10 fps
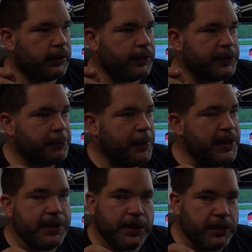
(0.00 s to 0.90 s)
it's
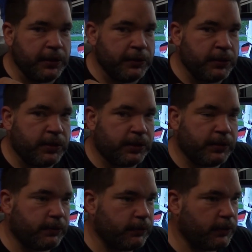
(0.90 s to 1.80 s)
been in the
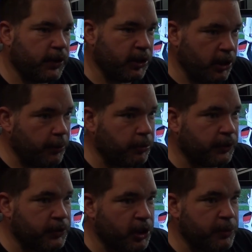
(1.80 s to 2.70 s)
news a number
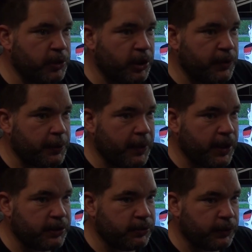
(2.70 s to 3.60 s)
of times over the
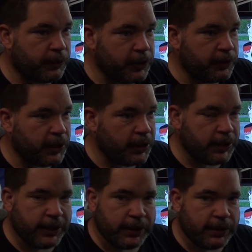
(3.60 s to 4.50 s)
past sort of few
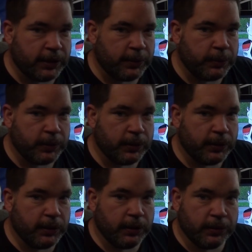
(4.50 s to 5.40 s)
years that um,
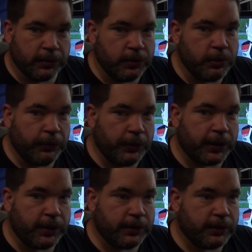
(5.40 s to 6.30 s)

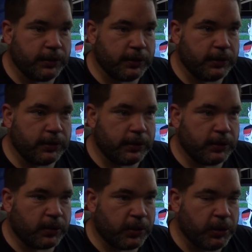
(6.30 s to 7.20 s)
Norfolk
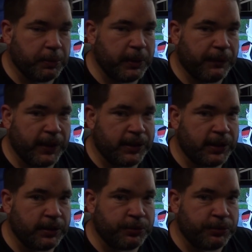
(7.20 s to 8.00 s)
could be facing a